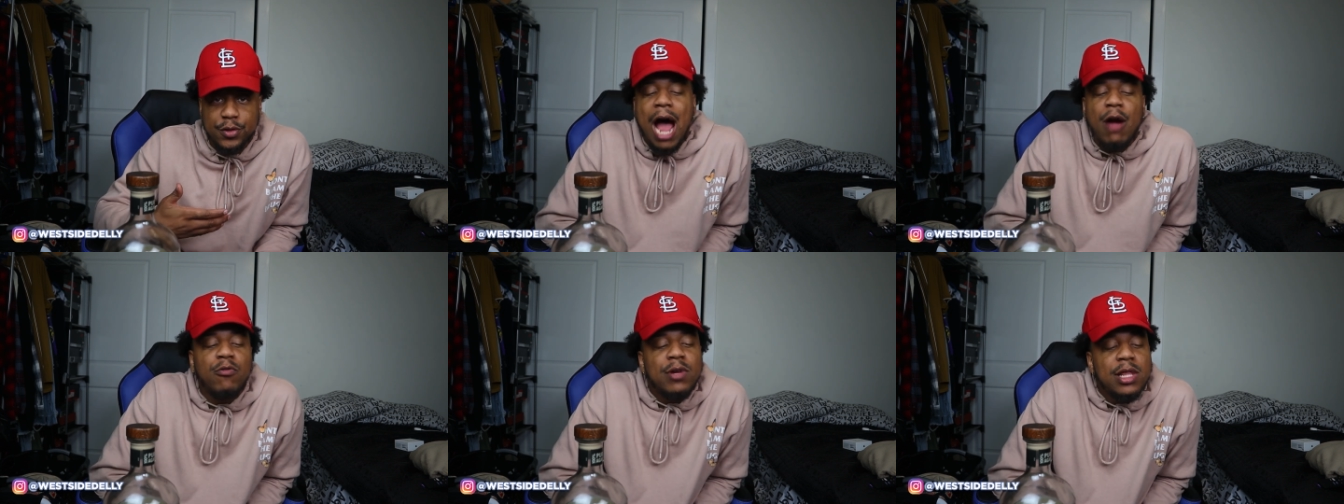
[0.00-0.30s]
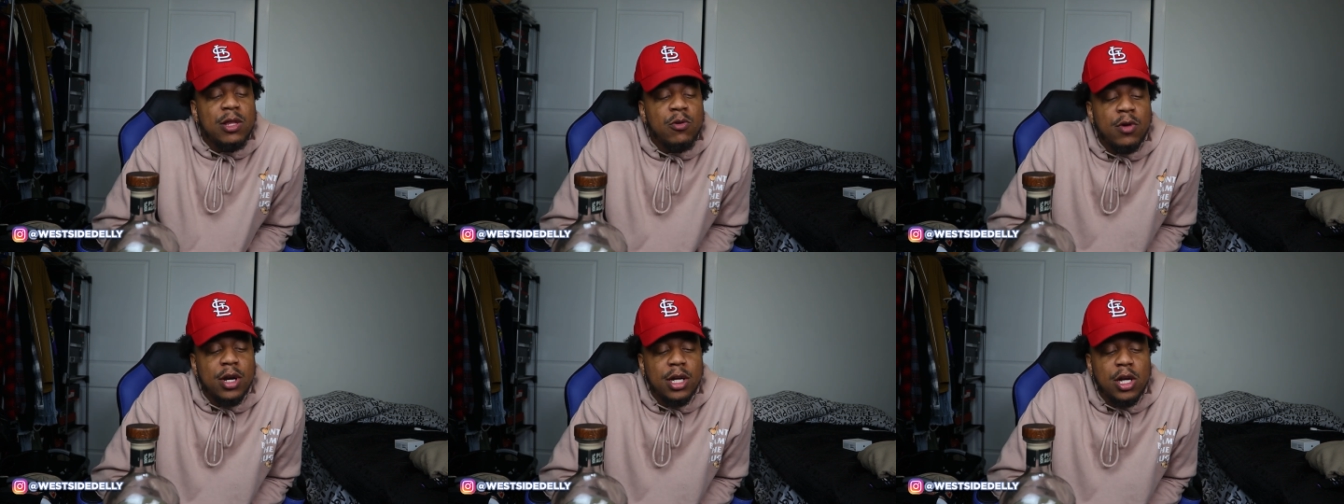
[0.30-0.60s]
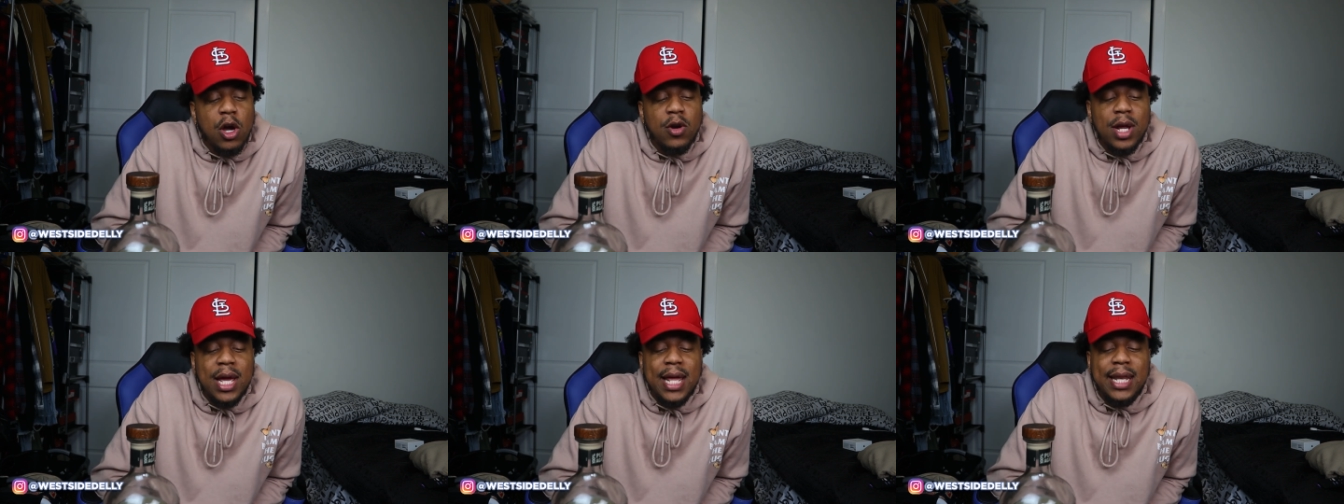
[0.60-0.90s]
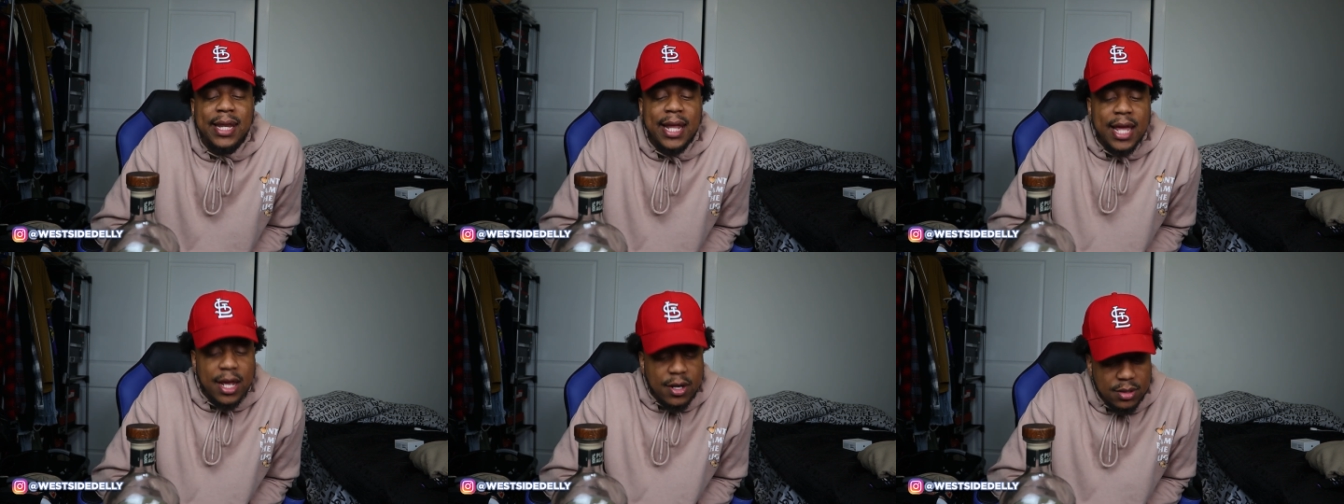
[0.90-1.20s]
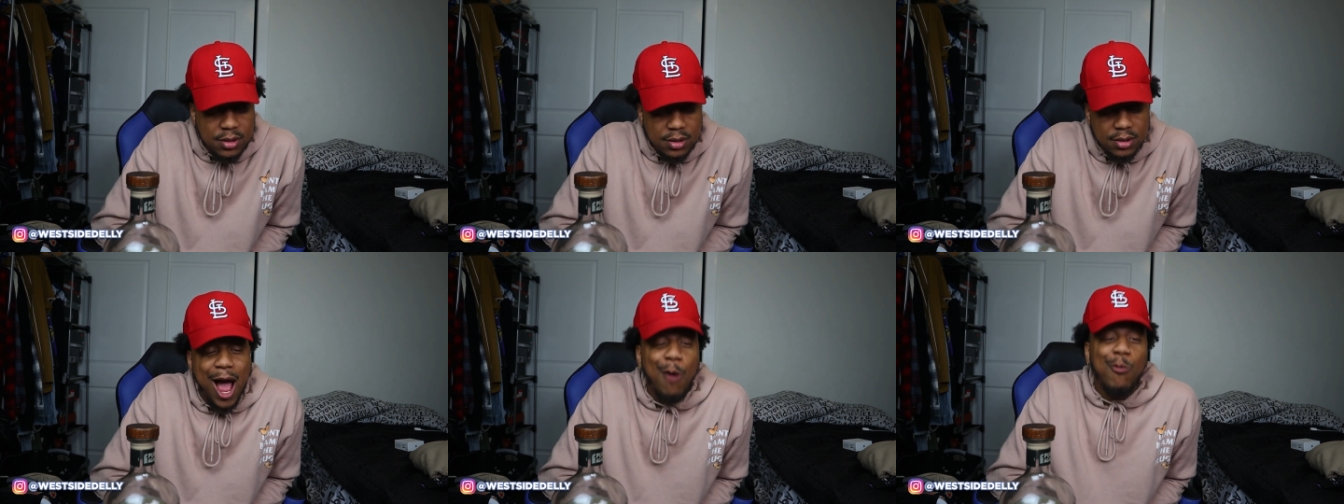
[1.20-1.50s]
I really want to go to
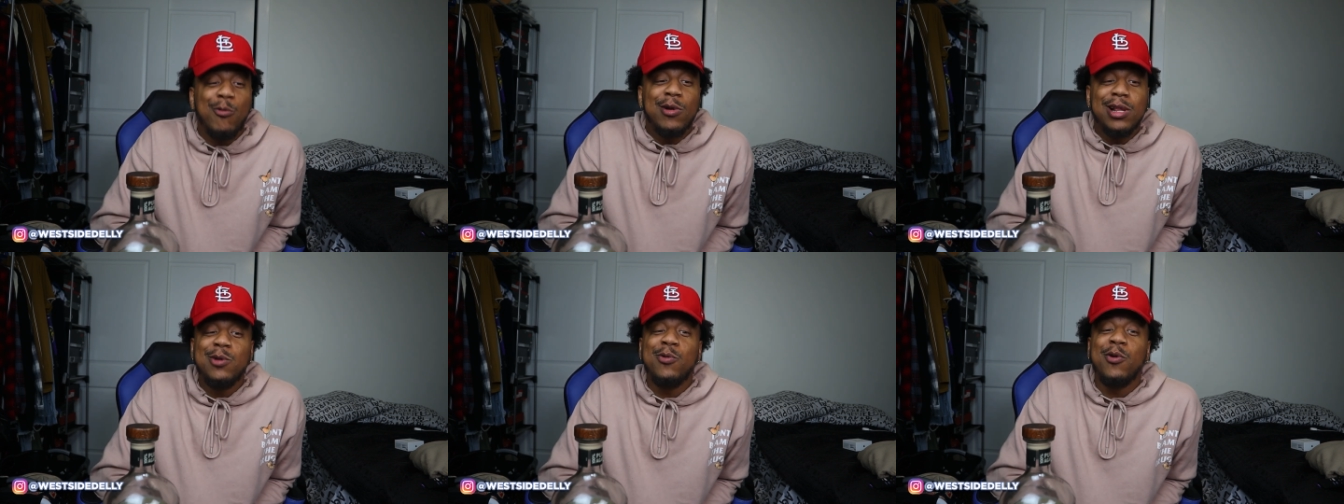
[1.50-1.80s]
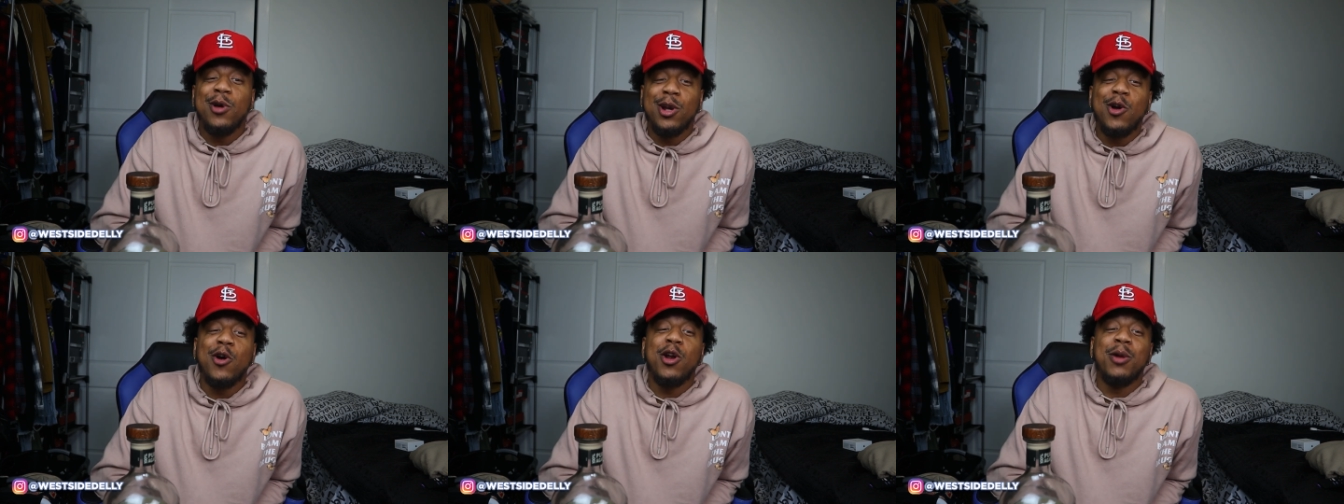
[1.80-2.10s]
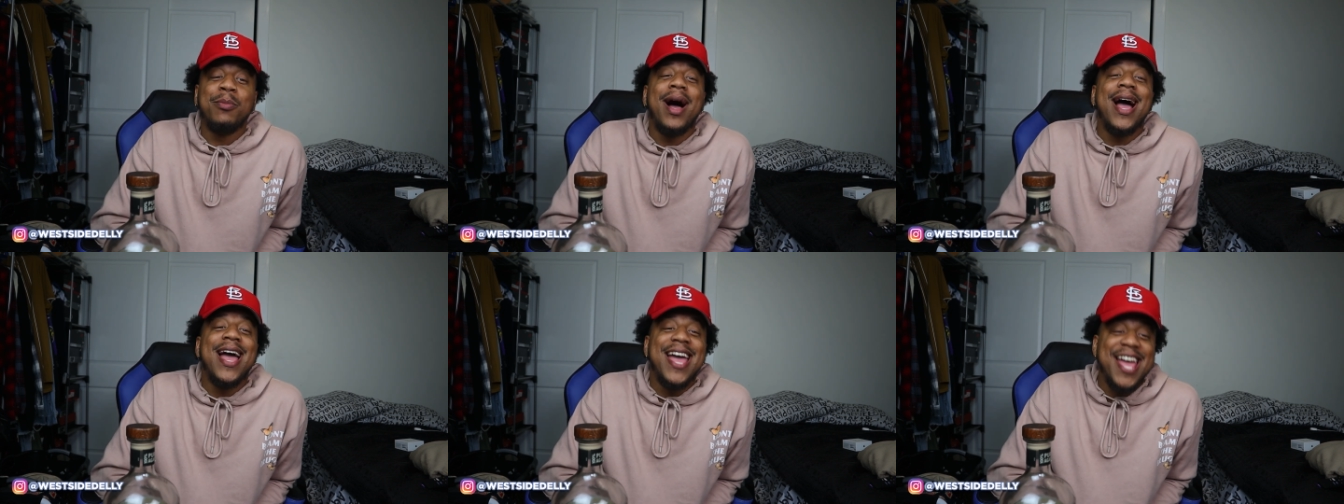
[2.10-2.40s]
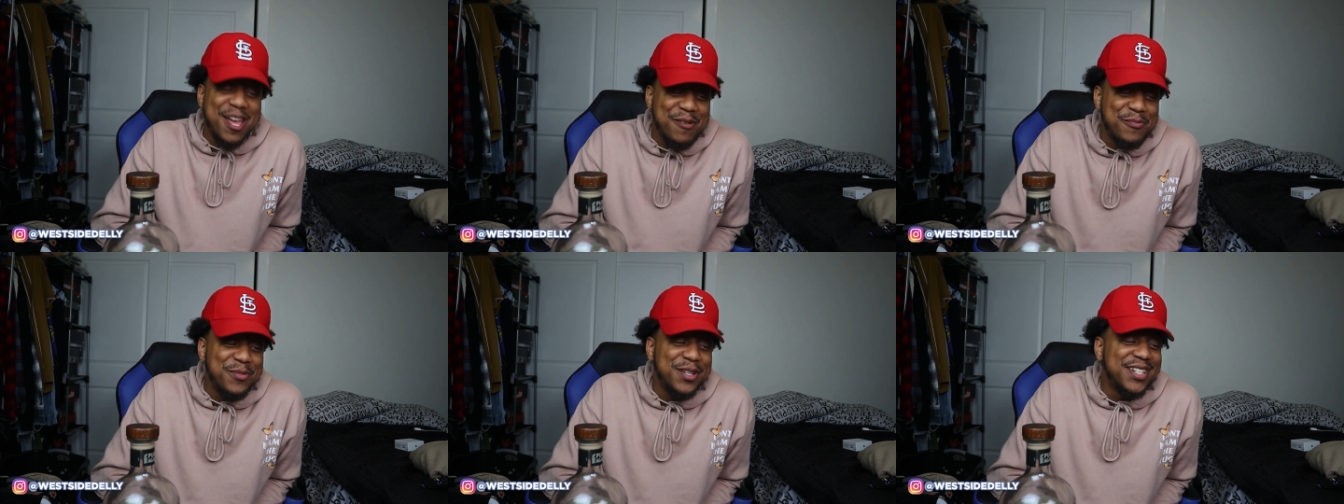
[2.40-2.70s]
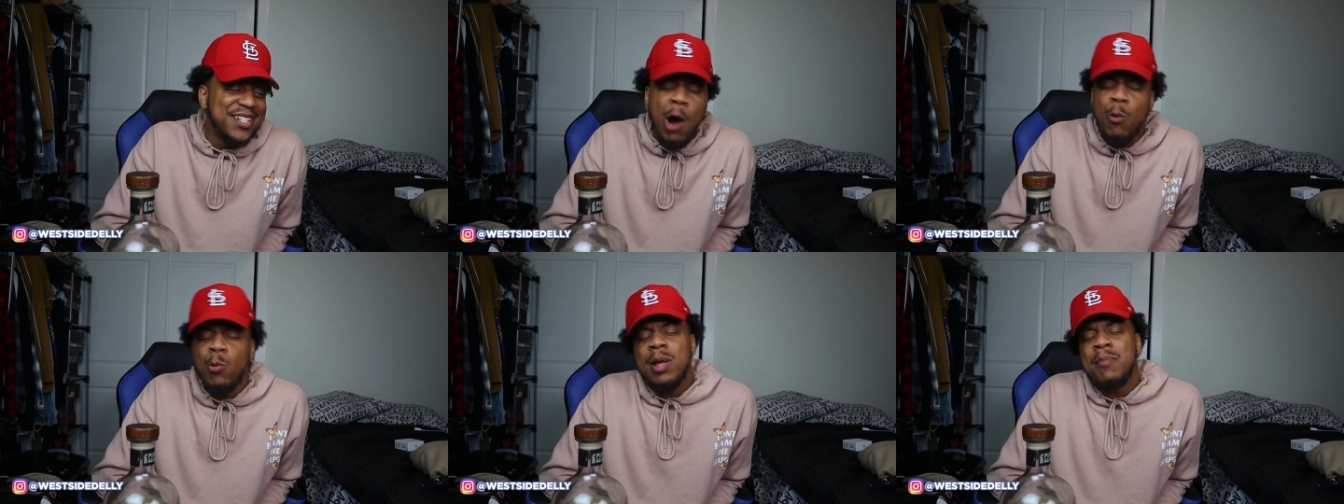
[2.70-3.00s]
Atlanta. I really want to go to
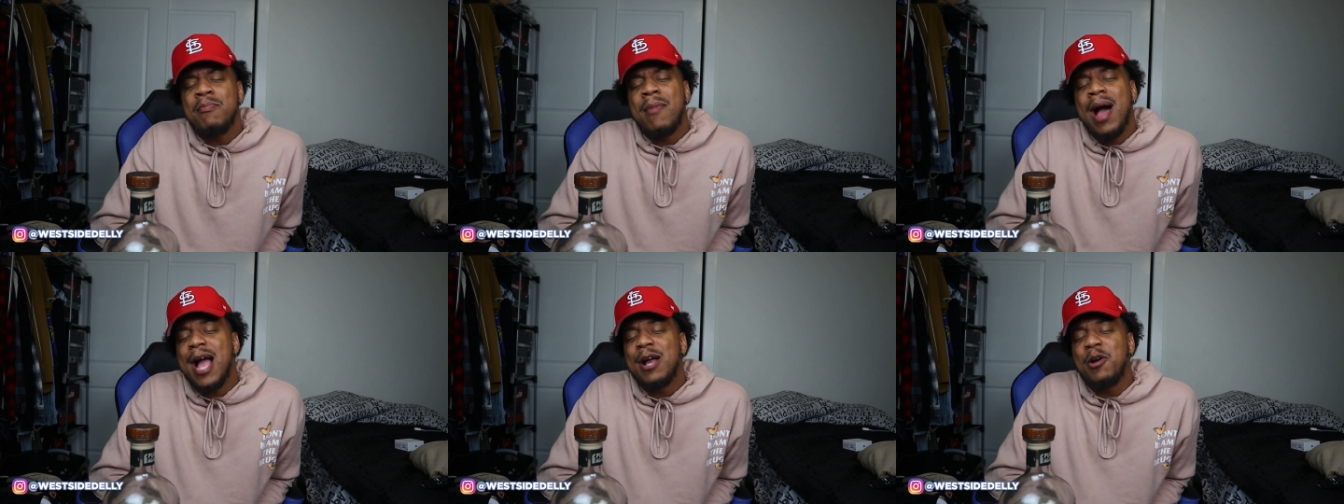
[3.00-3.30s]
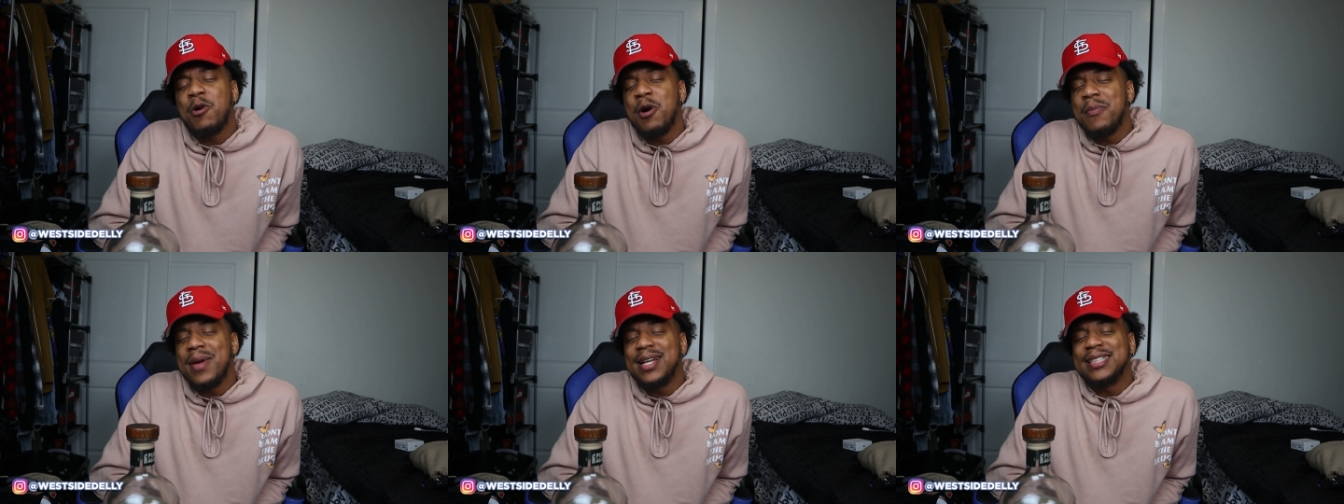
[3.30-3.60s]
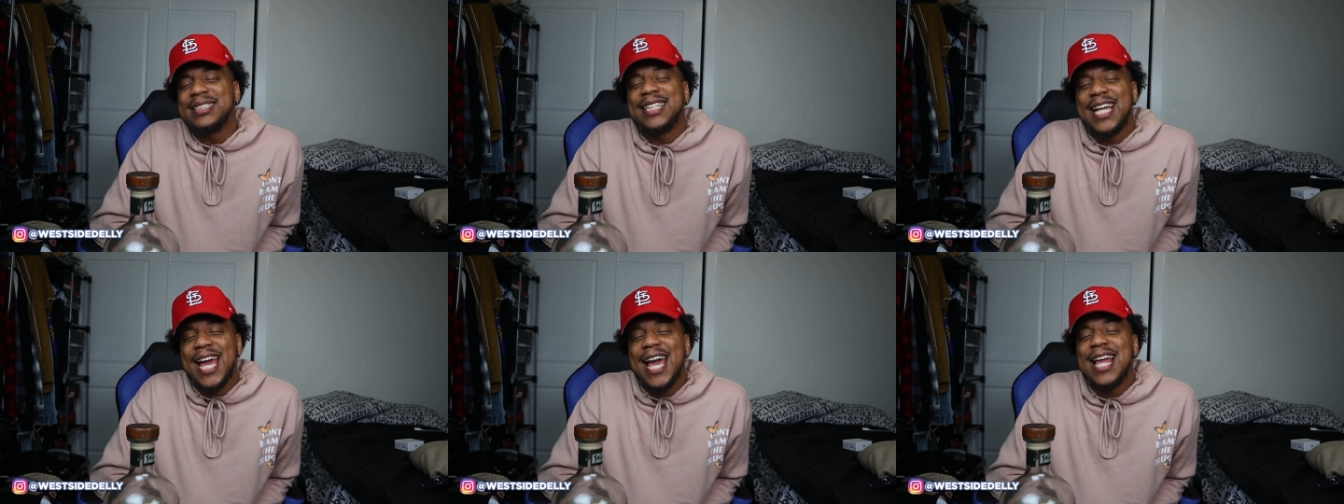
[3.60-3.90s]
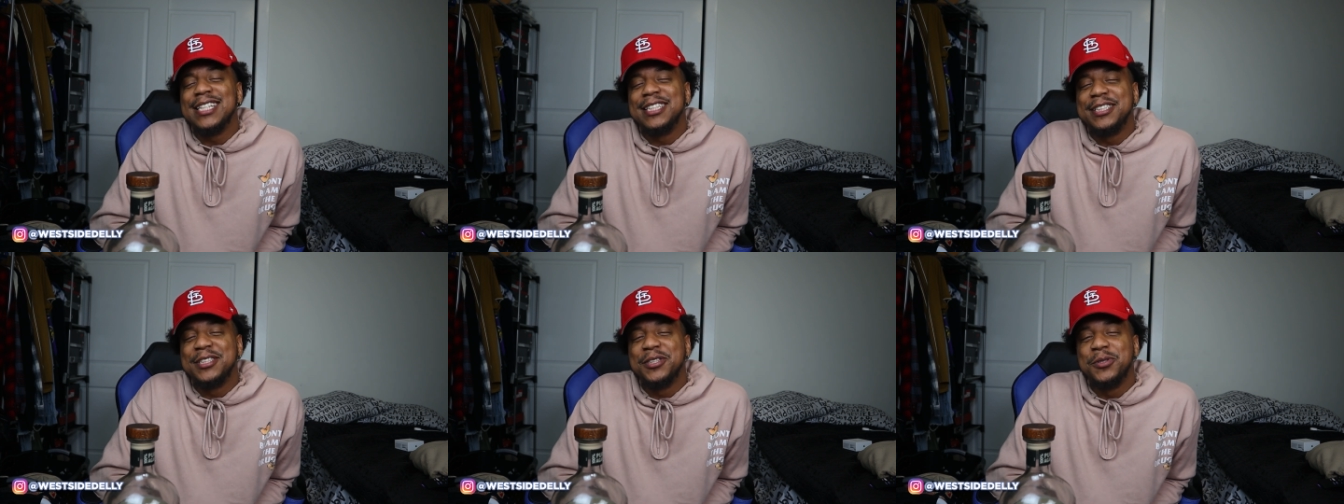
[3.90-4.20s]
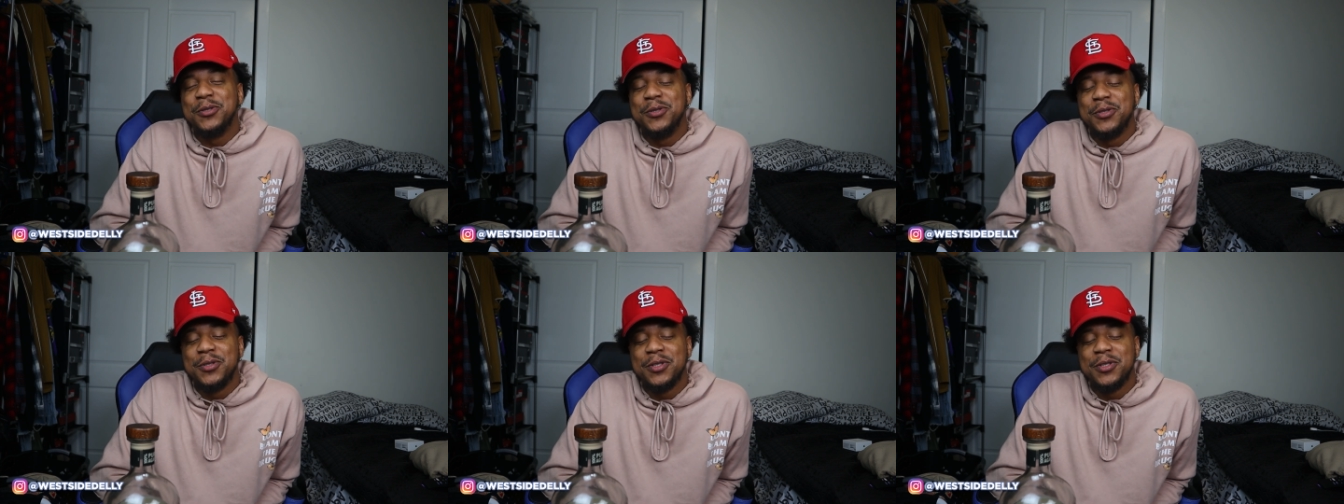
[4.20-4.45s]
Miami. I wouldn't mind going back to Cali too.